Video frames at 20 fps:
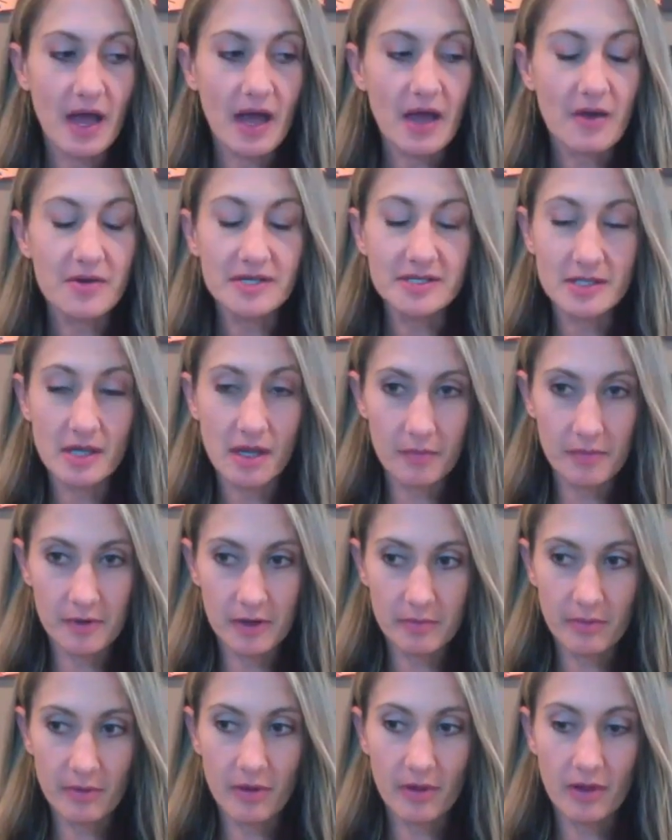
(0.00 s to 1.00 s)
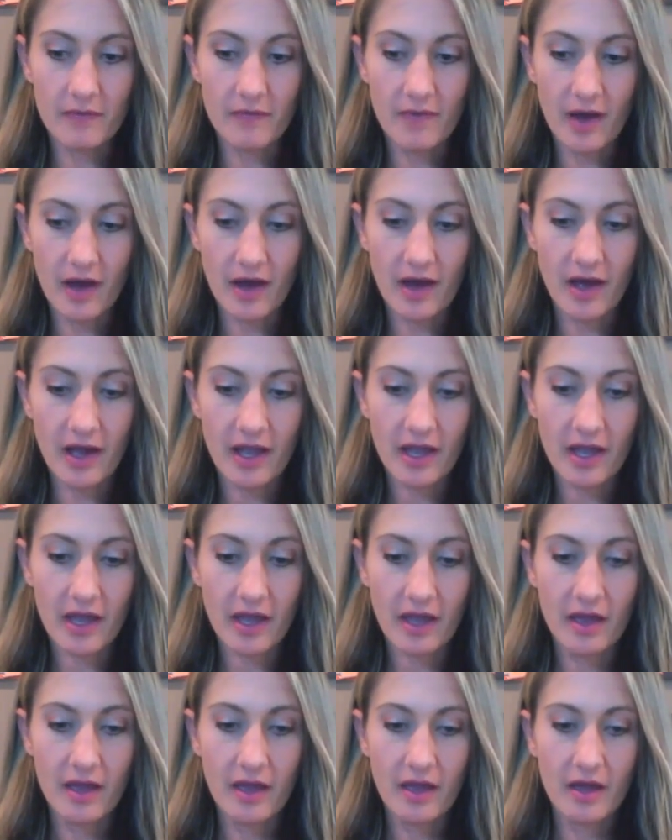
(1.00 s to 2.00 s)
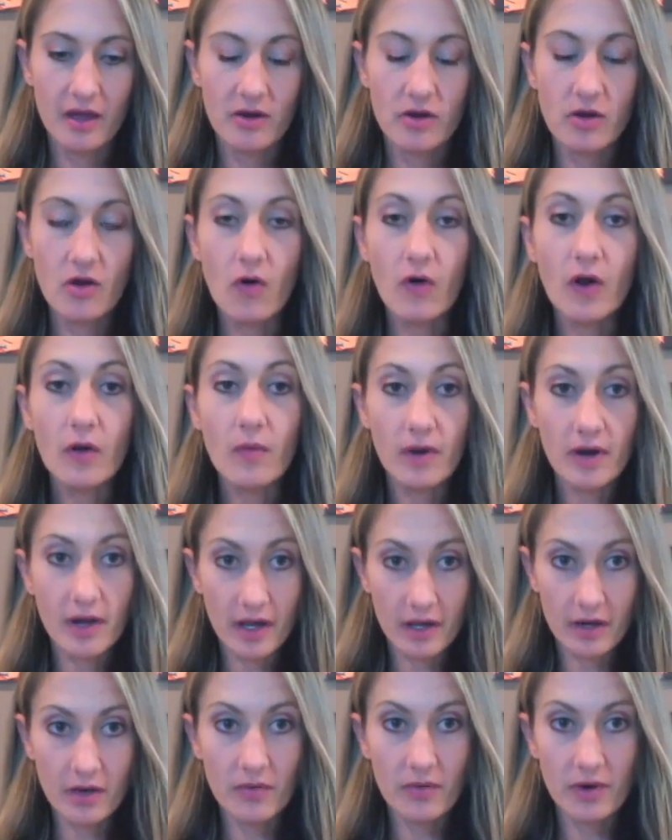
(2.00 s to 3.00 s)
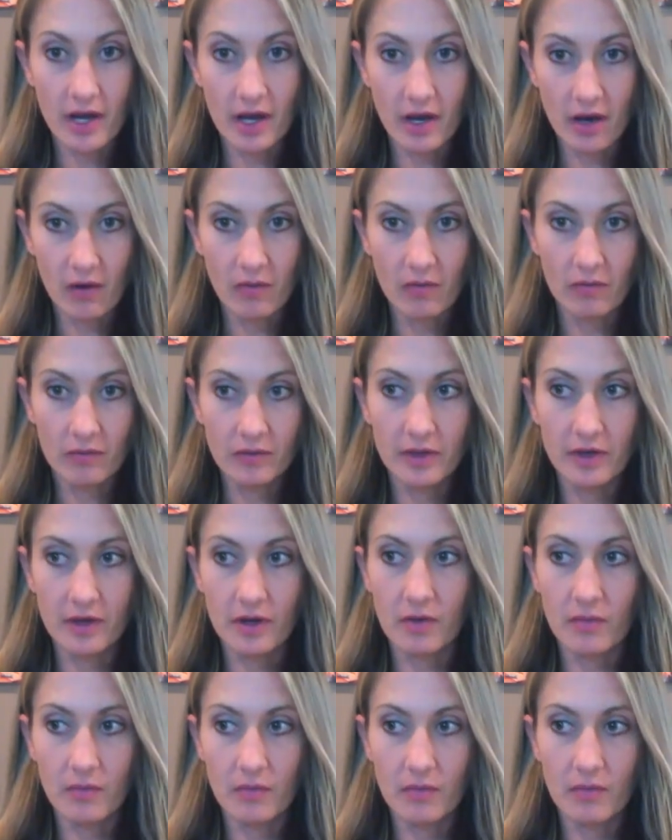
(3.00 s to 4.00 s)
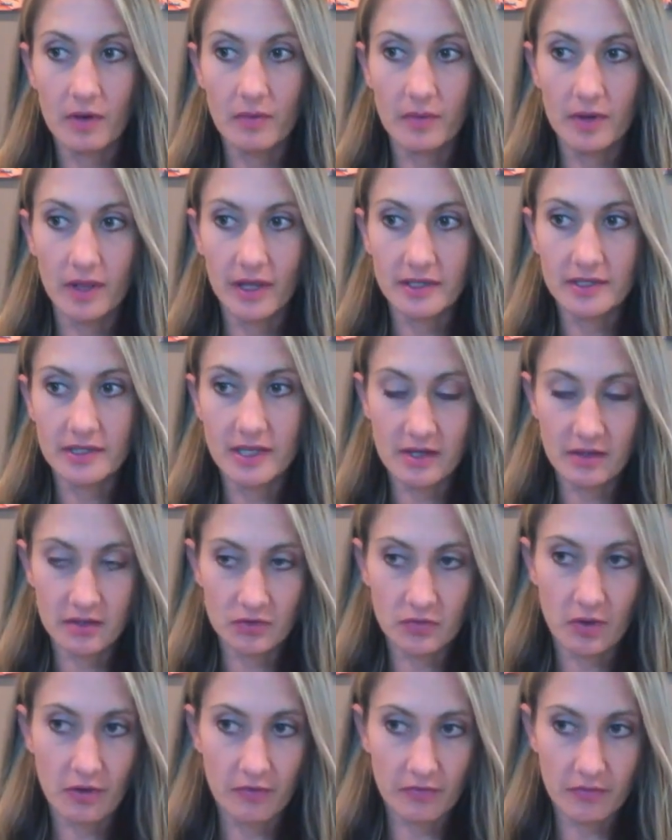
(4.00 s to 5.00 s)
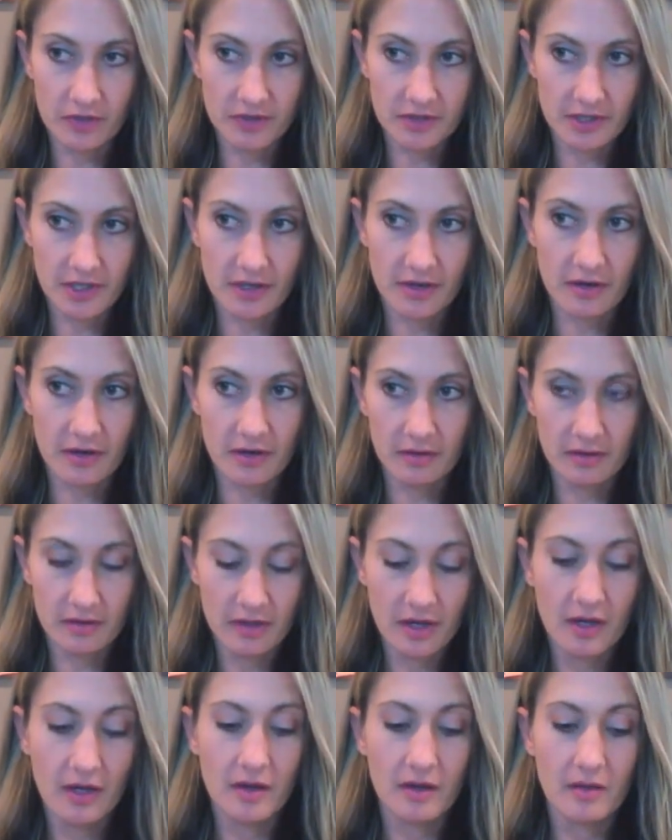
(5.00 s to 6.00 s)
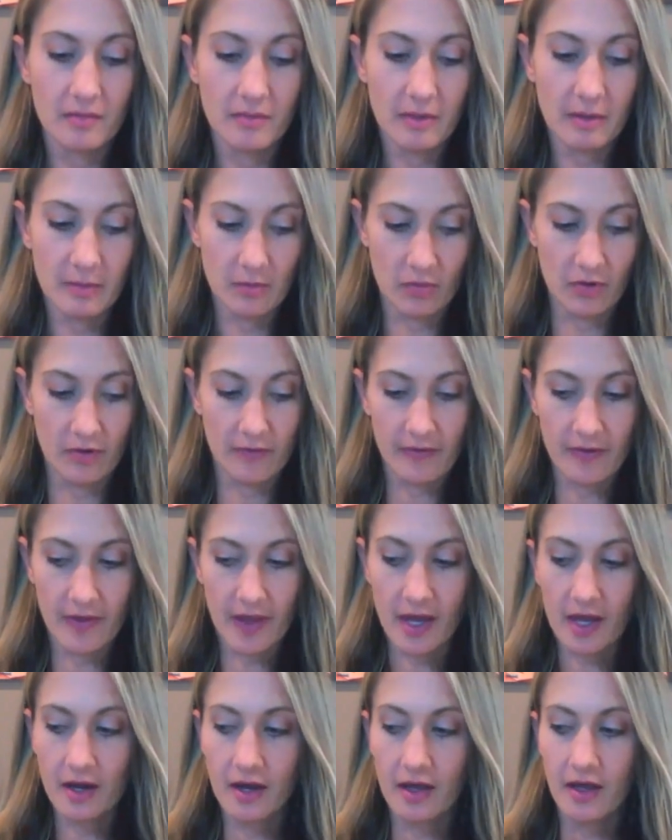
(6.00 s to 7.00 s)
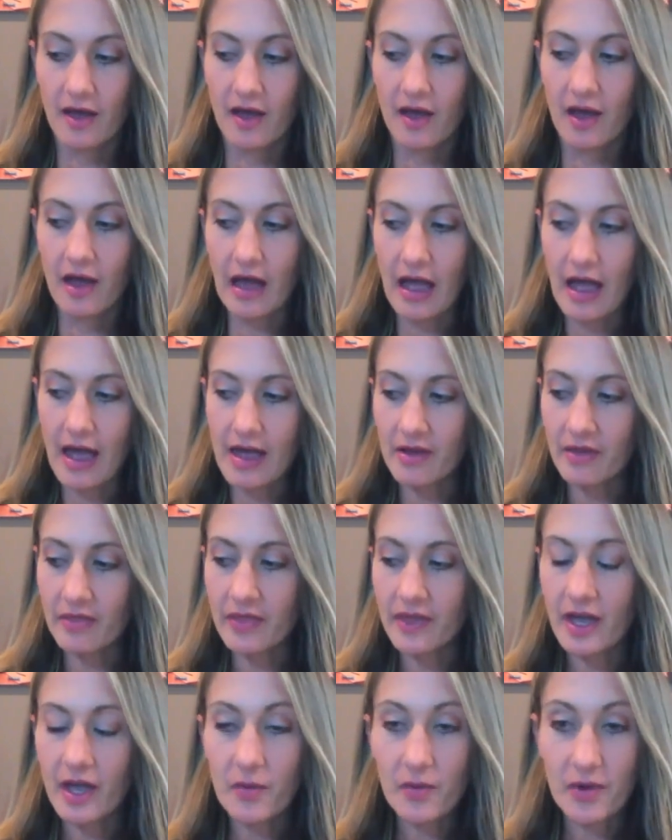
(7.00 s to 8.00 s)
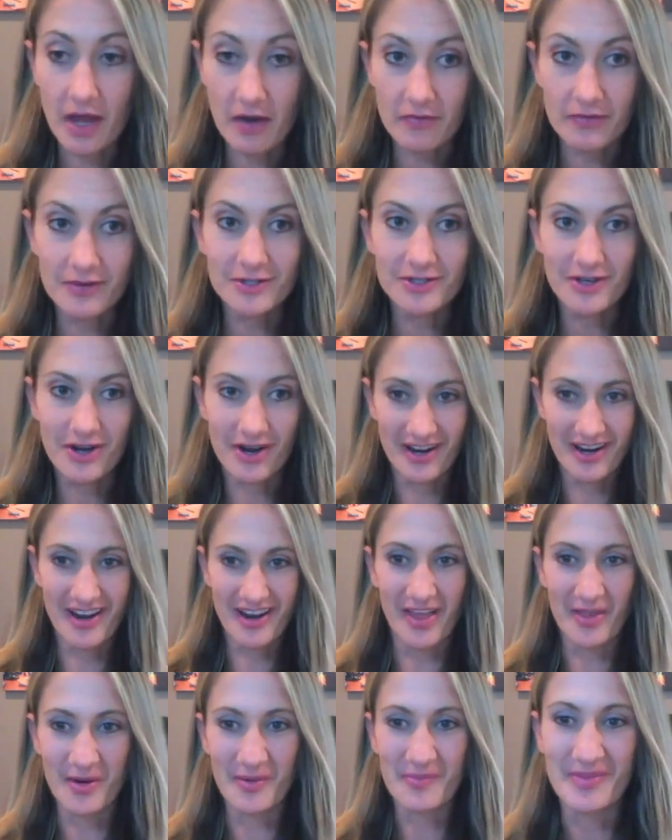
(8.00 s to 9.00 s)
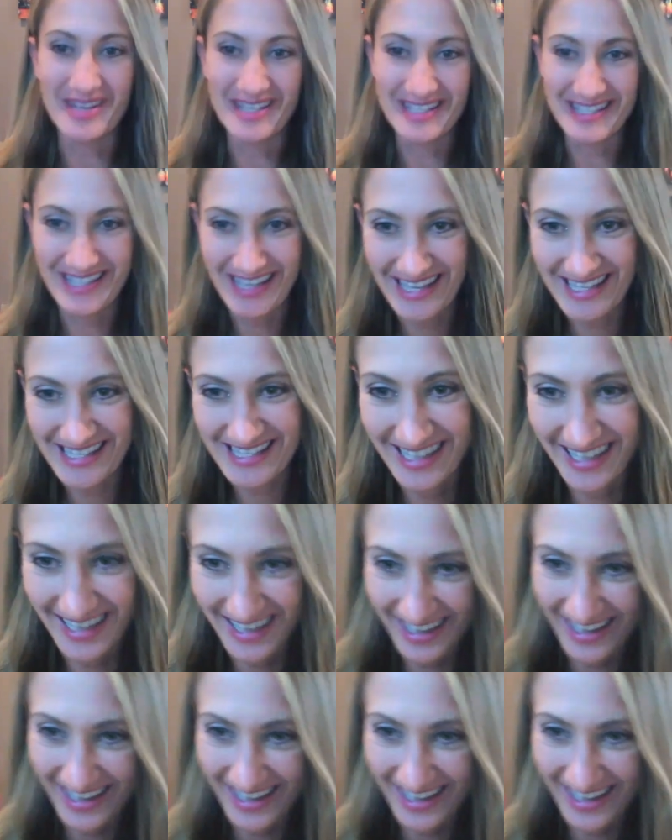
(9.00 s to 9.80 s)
I always tell people, knowing what I know now, what are we like 10, 12 years later, even more than that, I don't think I would ever start another business.